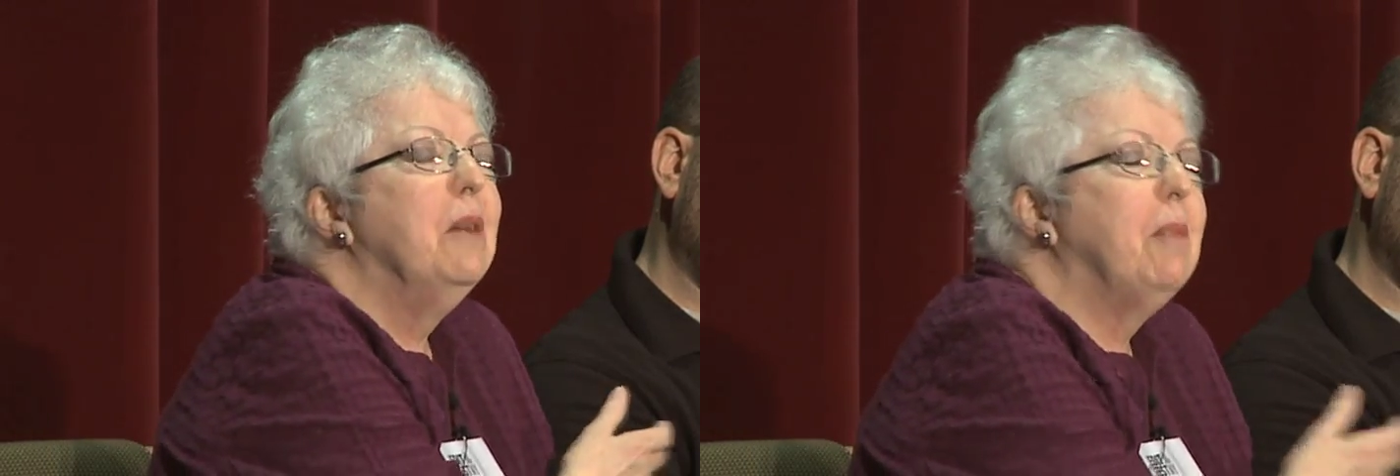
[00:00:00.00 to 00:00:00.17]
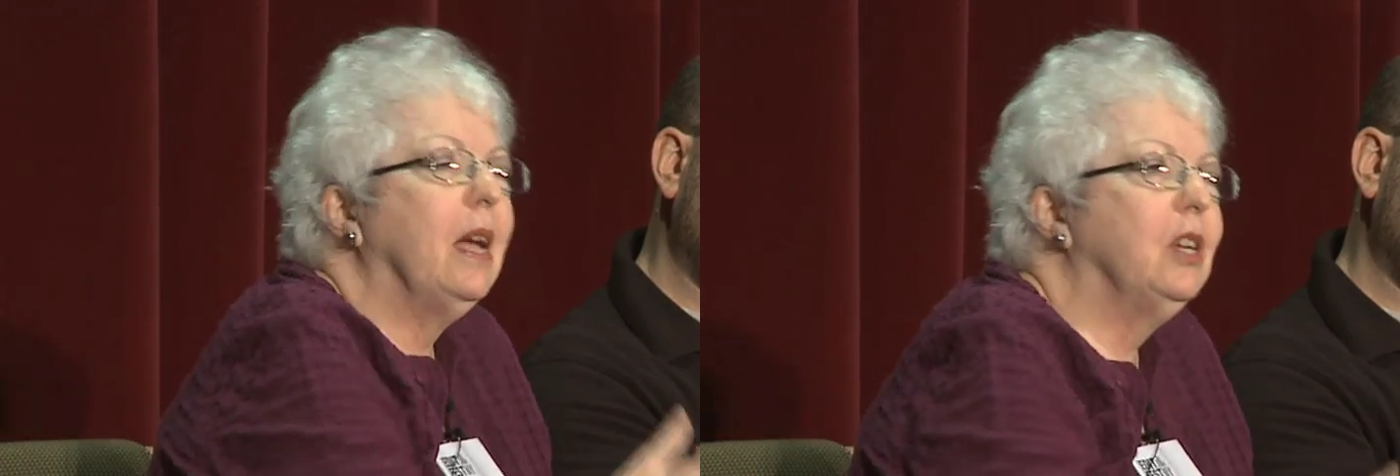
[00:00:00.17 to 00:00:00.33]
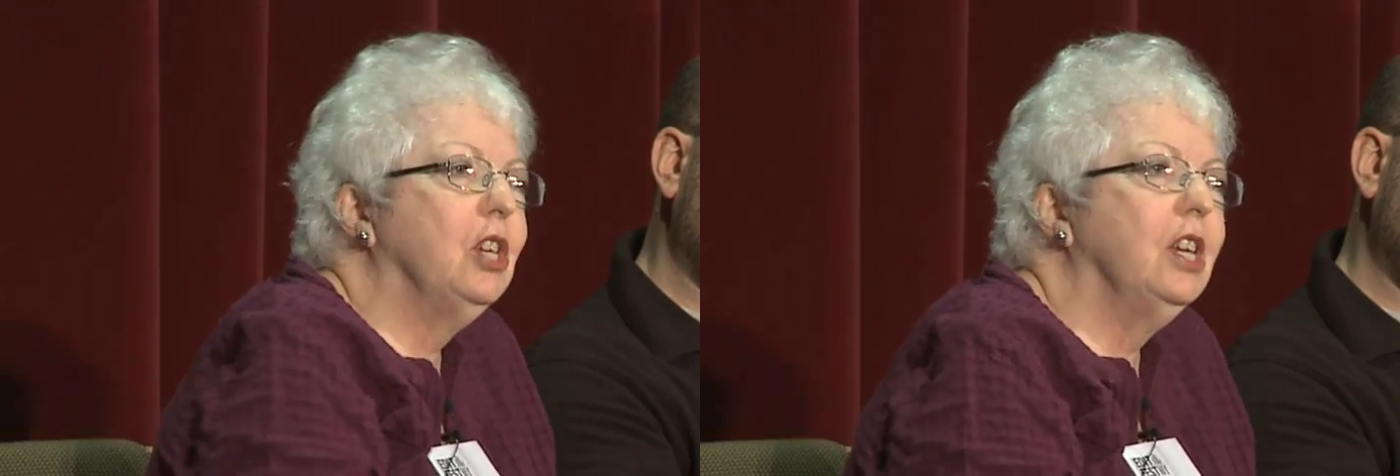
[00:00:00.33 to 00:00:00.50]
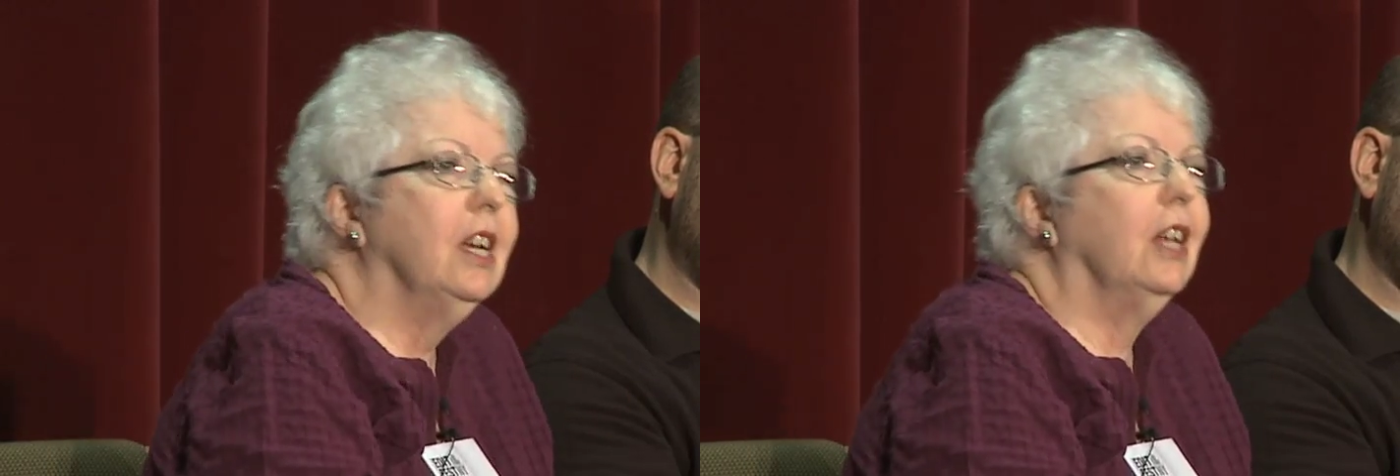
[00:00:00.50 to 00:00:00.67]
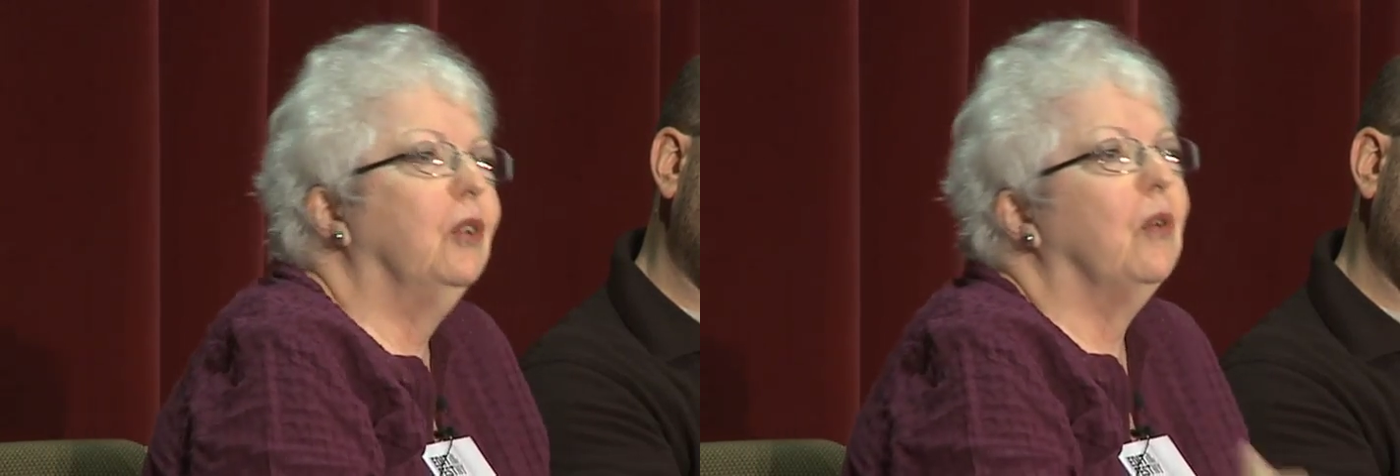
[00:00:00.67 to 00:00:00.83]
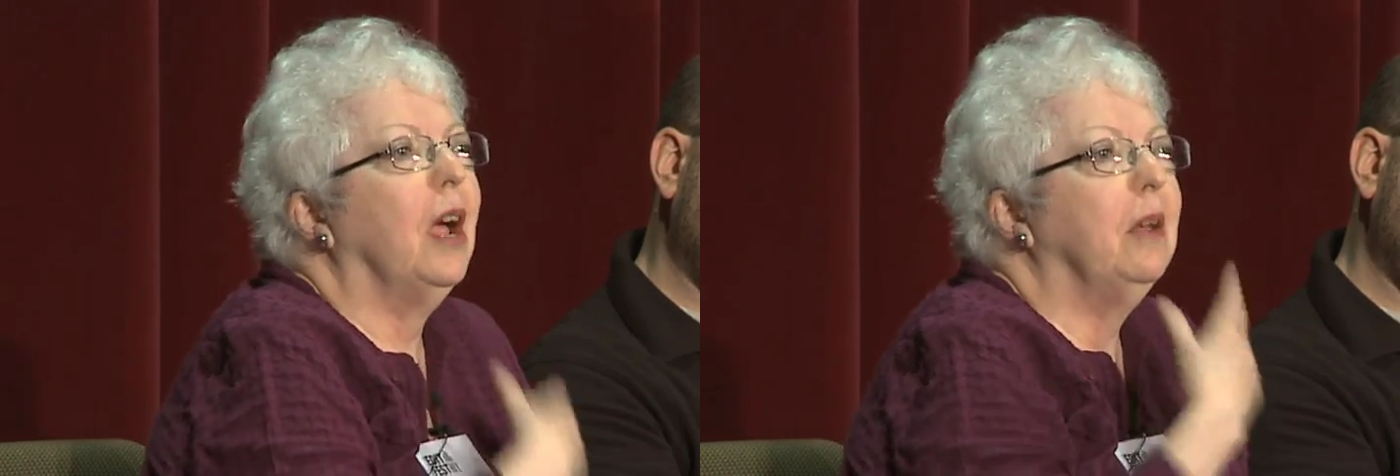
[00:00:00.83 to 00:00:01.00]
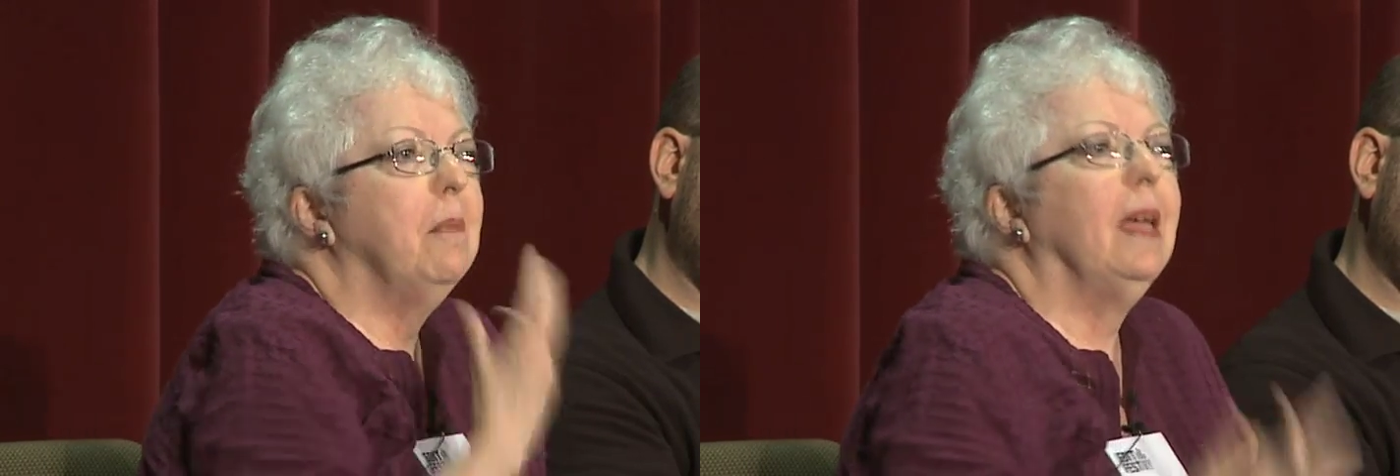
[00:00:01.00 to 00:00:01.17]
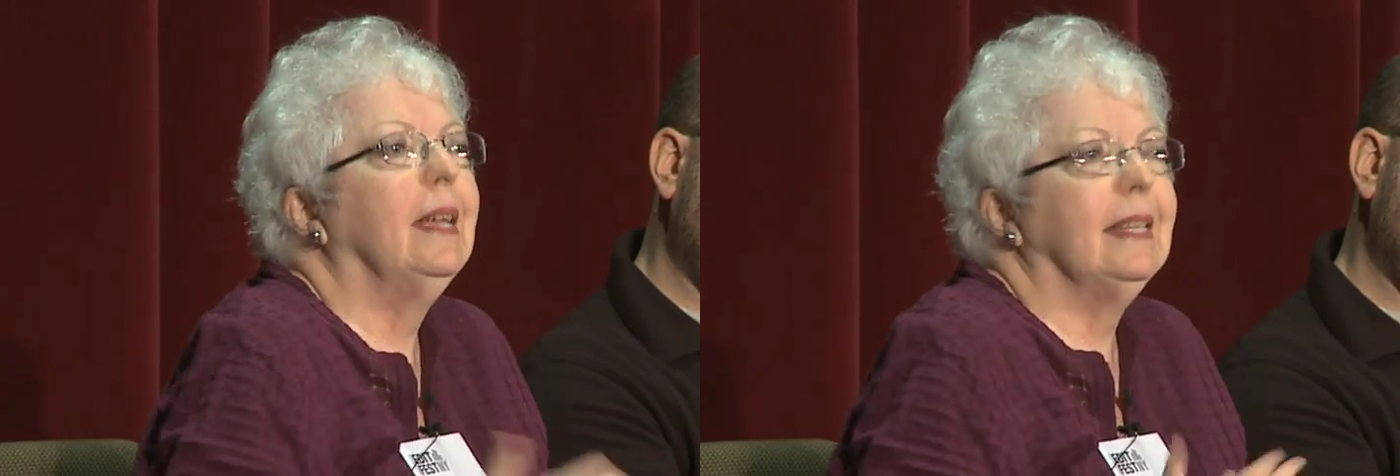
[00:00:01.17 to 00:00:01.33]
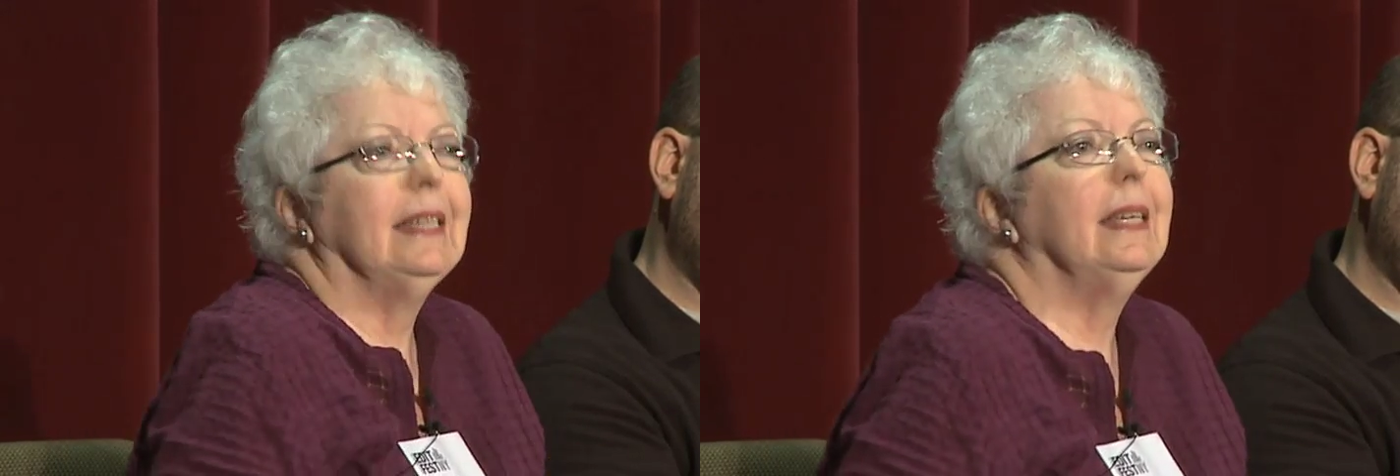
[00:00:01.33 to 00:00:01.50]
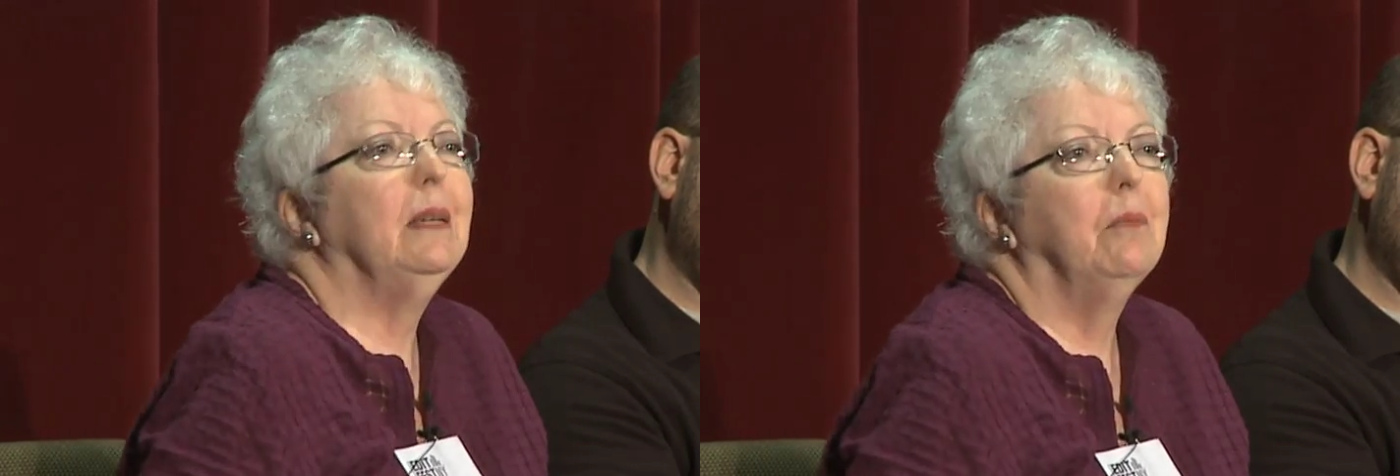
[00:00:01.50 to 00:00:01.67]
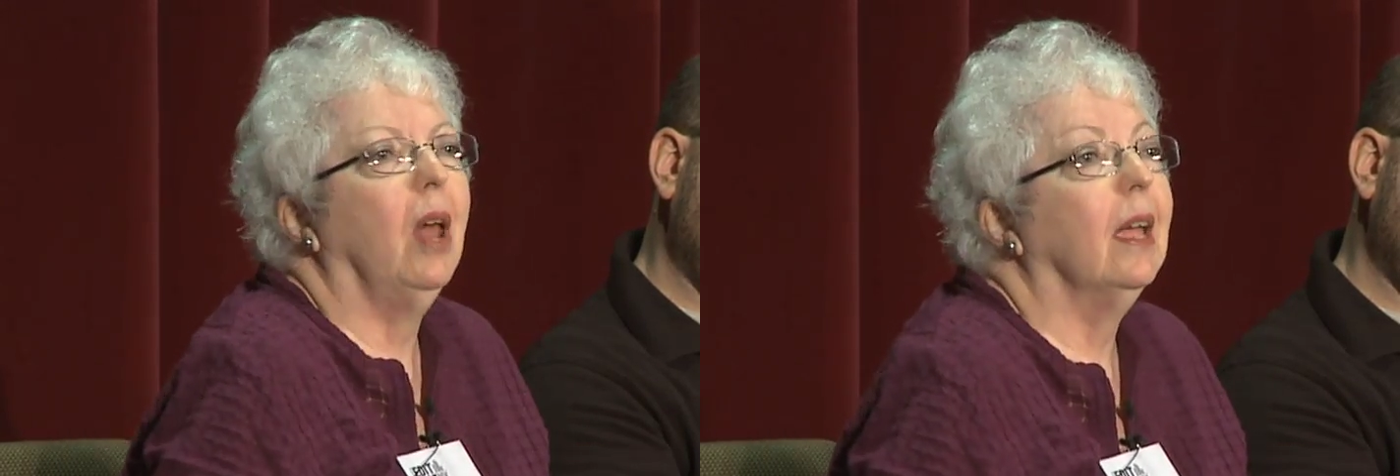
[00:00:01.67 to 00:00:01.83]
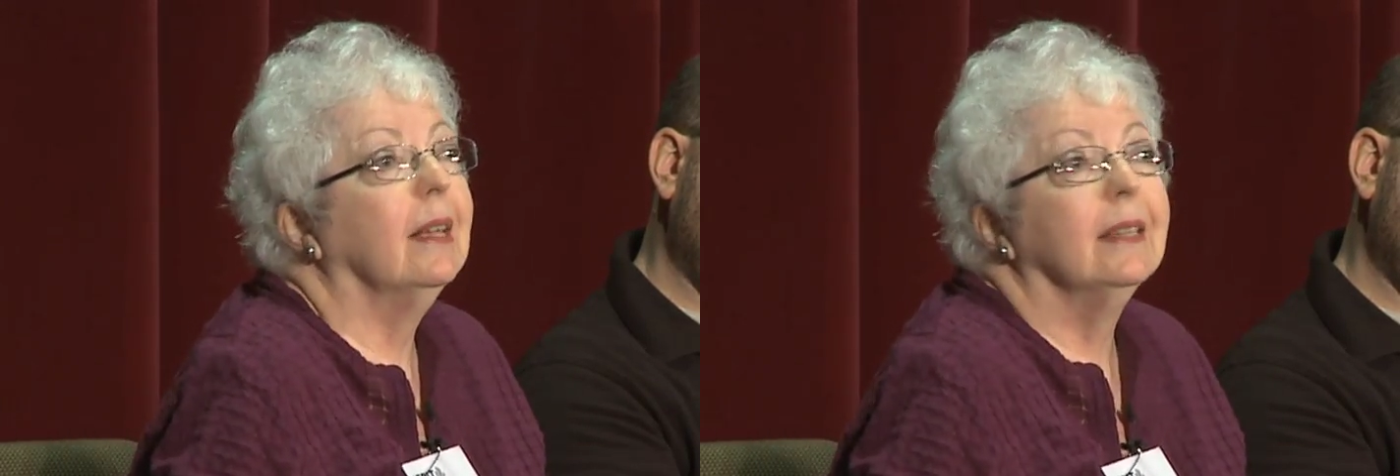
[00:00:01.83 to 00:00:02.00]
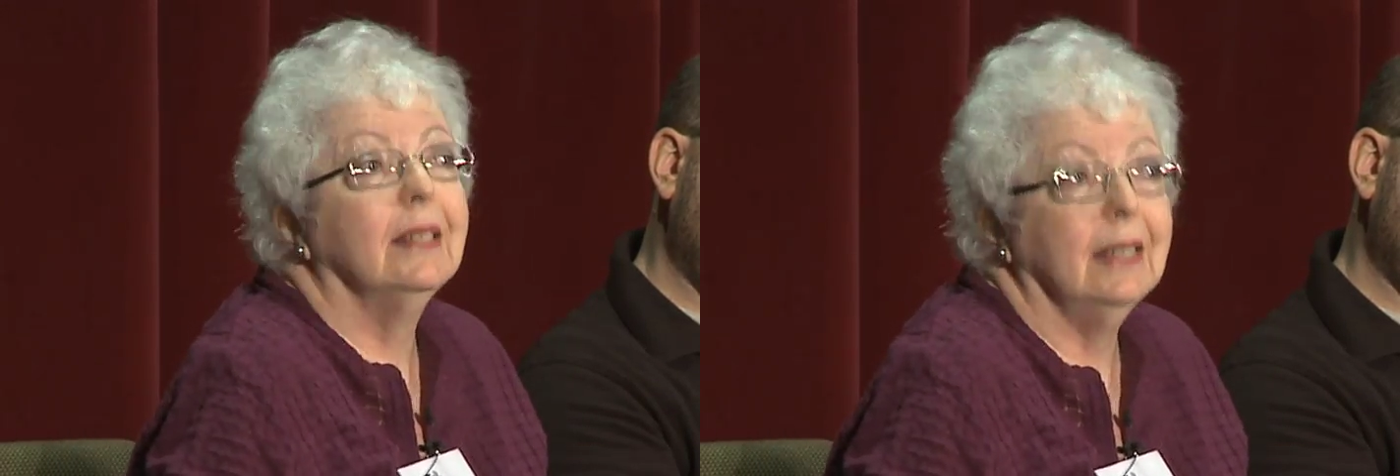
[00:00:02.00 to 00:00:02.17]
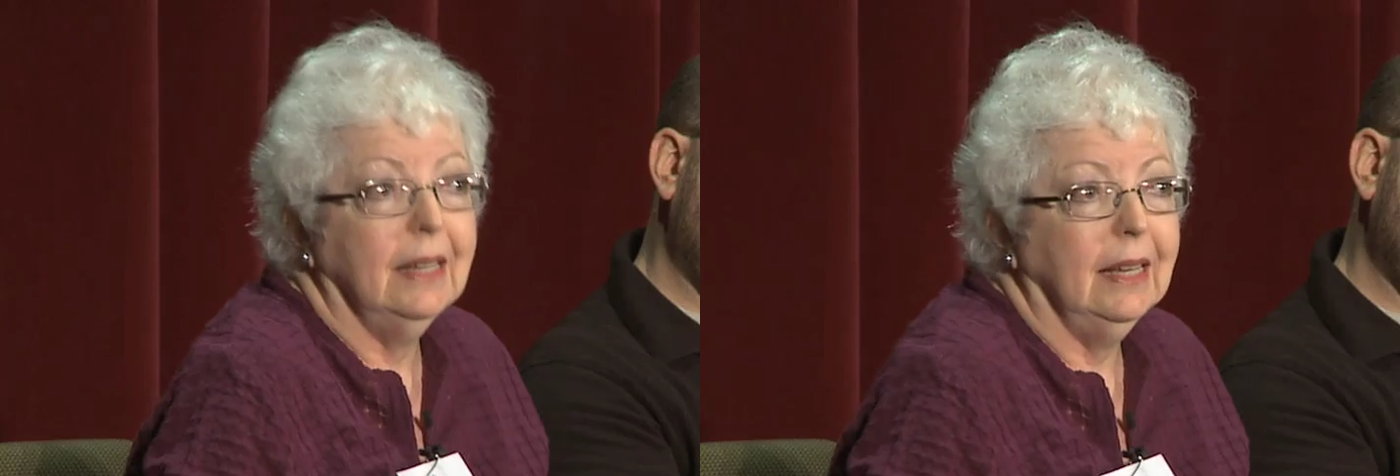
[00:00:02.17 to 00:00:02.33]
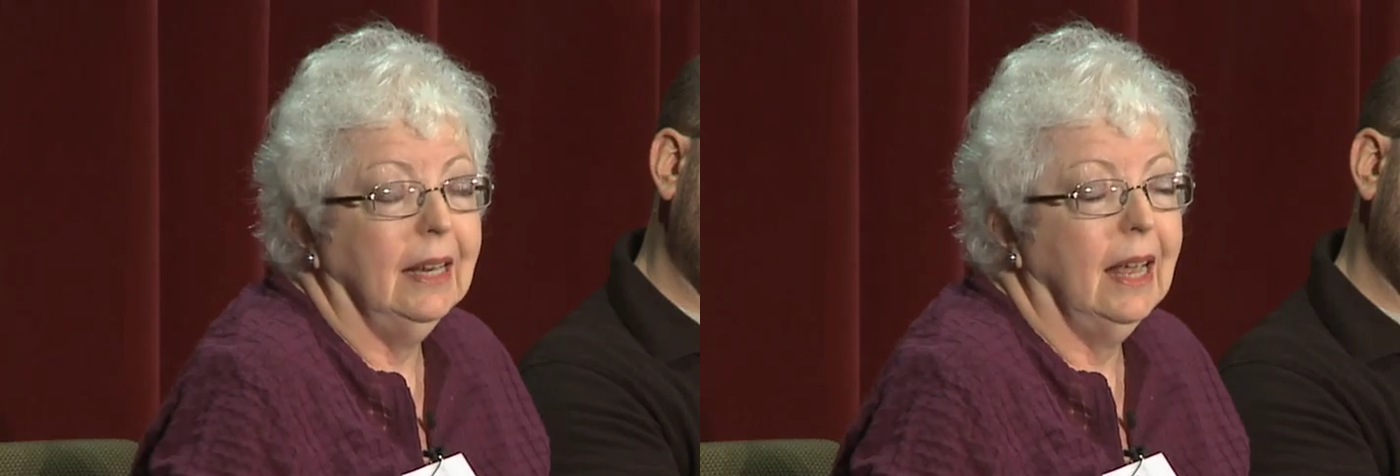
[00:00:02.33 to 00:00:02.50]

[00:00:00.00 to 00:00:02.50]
Pesci and try and make it seem like a scene.